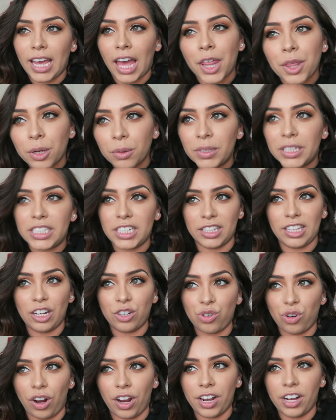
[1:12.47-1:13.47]
Heather, we did
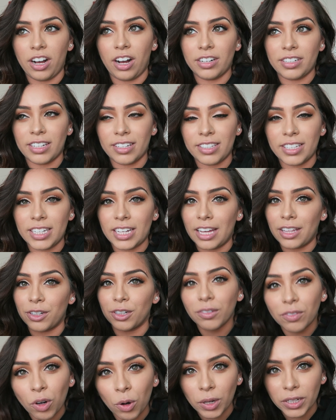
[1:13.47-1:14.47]
that drawing contest
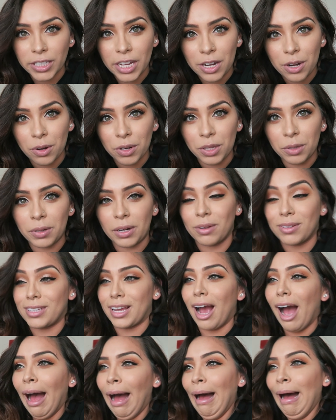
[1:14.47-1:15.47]
together. Of course I know you. And I was
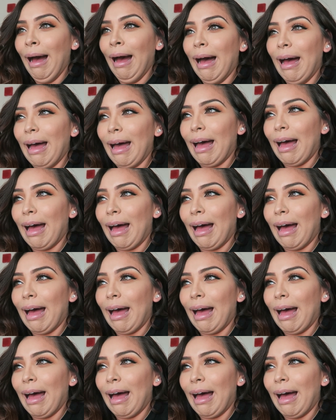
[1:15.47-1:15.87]
like, ah!